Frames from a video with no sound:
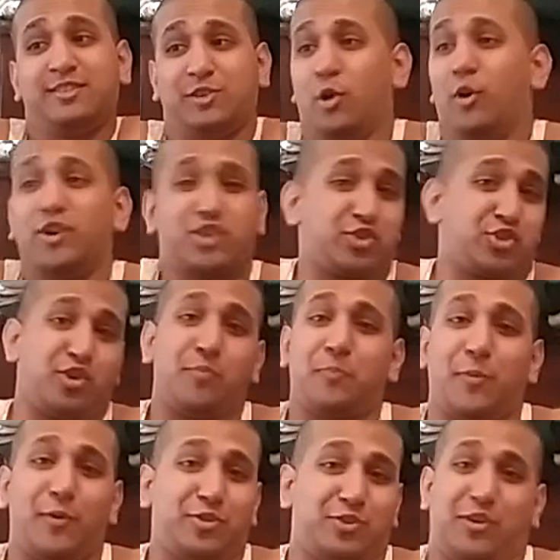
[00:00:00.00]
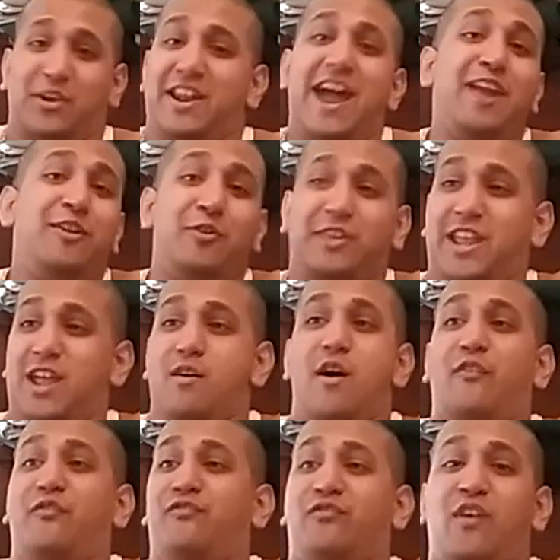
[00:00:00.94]
Do a triple threat. I don't give
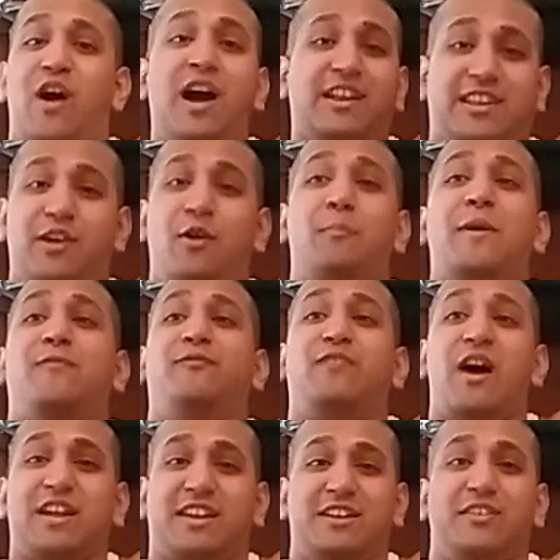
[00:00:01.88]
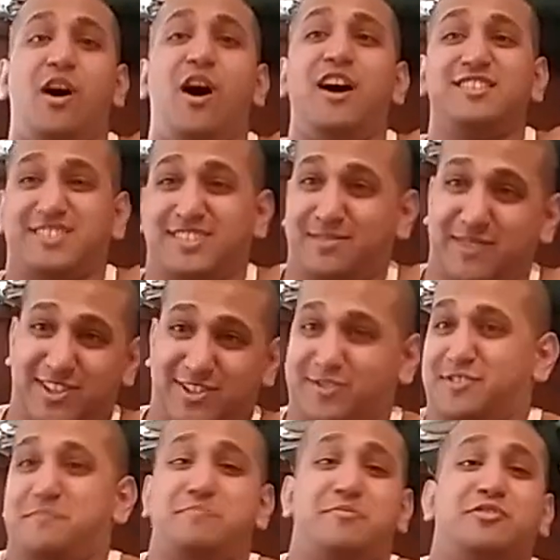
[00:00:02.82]
a fuck. It'll be fucking awesome. A
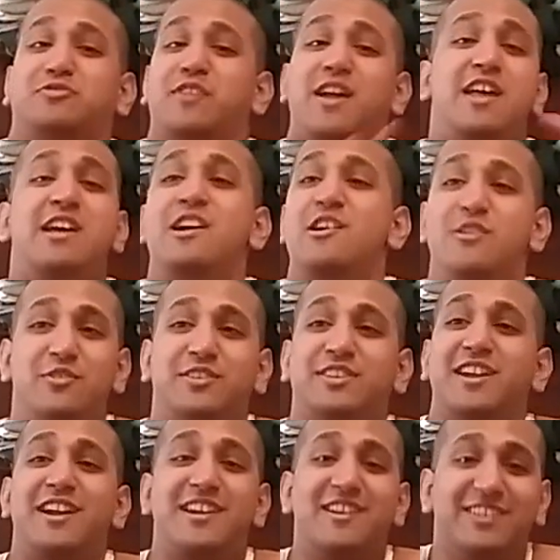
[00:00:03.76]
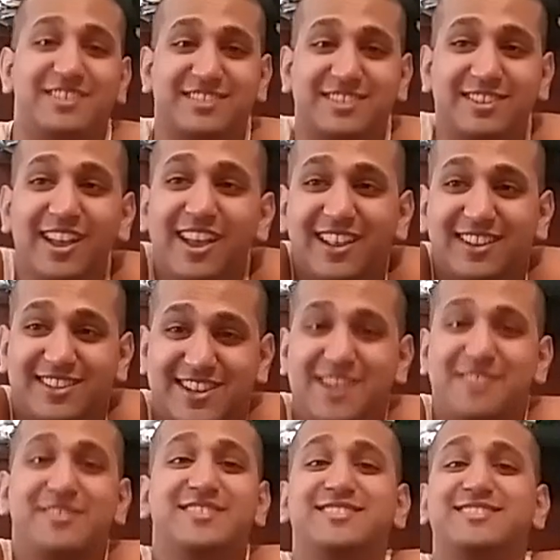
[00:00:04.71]
triple threat? Who cares?
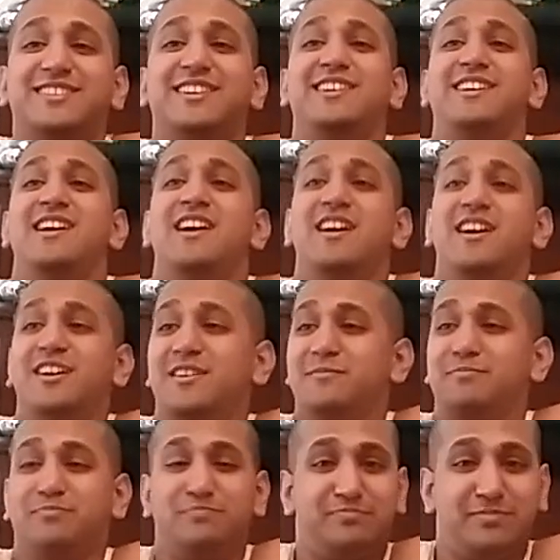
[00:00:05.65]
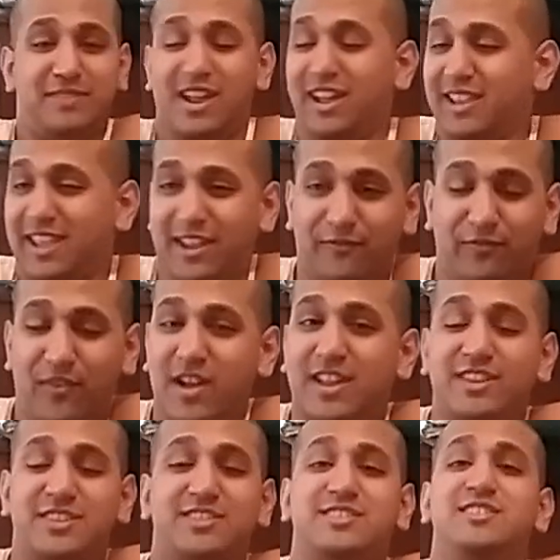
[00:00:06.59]
Seriously. Like,
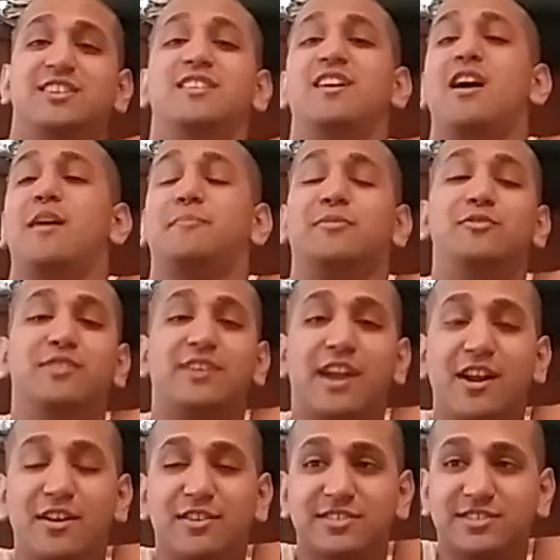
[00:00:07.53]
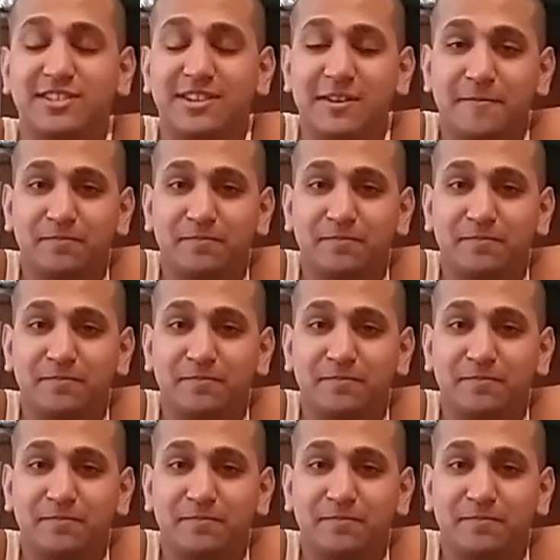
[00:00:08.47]
fucking shut up. Who cares?